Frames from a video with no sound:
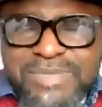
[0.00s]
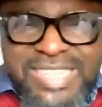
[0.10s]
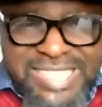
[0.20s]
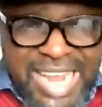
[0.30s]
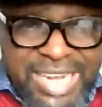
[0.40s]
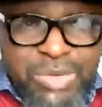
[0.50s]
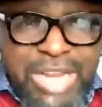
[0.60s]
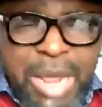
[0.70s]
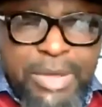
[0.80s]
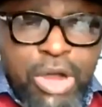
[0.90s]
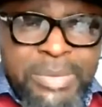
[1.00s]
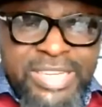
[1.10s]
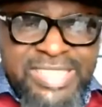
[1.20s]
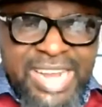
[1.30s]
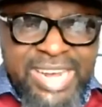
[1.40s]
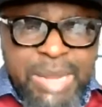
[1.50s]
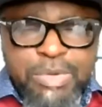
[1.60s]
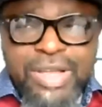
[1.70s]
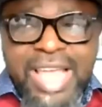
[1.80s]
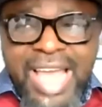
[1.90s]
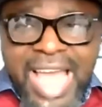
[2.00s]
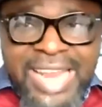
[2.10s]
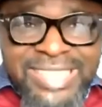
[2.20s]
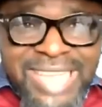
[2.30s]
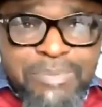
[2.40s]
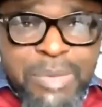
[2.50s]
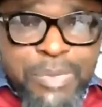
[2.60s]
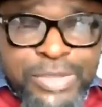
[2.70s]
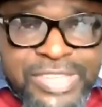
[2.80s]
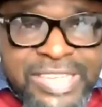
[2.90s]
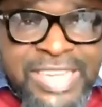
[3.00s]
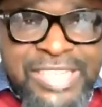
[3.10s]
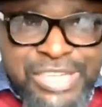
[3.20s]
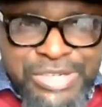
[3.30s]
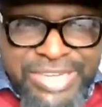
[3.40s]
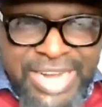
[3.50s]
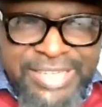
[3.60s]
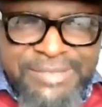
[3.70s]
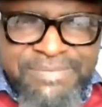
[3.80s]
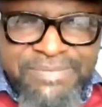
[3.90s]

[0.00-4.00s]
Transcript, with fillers: disagree without becoming disagreeable. And these are people teaching children.